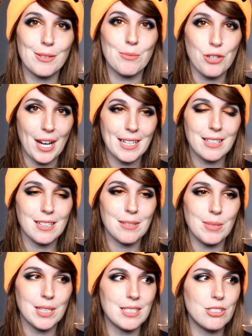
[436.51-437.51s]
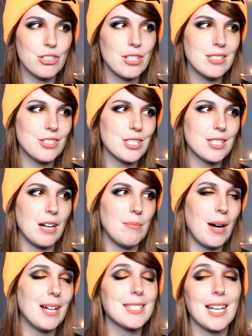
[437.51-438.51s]
from Dracula because she's just a
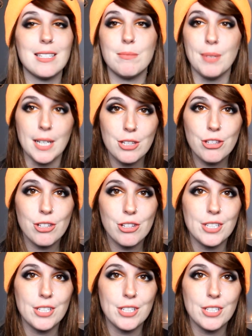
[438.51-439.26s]
boss ass bitch.